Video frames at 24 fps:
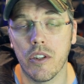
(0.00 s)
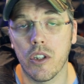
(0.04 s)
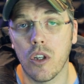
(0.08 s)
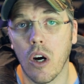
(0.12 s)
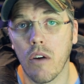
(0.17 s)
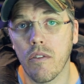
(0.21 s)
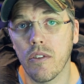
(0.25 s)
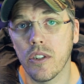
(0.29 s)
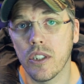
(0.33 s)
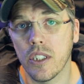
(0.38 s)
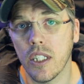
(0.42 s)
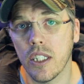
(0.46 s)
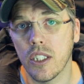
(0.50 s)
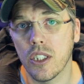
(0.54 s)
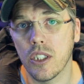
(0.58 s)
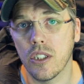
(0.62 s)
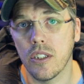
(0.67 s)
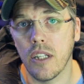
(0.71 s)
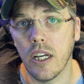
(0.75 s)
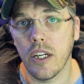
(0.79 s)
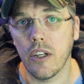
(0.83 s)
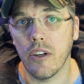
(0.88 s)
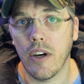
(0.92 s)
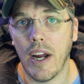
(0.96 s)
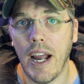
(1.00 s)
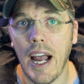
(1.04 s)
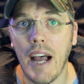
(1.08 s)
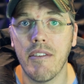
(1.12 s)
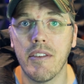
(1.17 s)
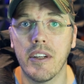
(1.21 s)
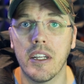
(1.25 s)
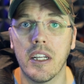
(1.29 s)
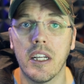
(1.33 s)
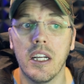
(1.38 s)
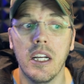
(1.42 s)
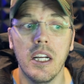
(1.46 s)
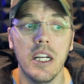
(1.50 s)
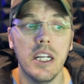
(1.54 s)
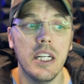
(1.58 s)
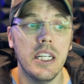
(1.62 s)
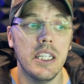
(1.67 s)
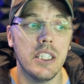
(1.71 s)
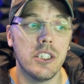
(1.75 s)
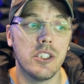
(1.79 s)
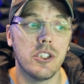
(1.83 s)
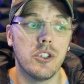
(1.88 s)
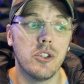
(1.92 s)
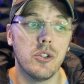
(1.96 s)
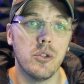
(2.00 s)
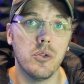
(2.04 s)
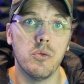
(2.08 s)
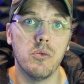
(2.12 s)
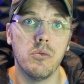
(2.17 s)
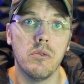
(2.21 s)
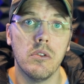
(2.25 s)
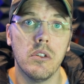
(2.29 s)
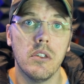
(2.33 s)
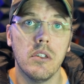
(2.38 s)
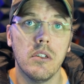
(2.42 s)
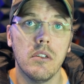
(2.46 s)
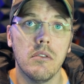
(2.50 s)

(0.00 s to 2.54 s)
conversation that you're having, is to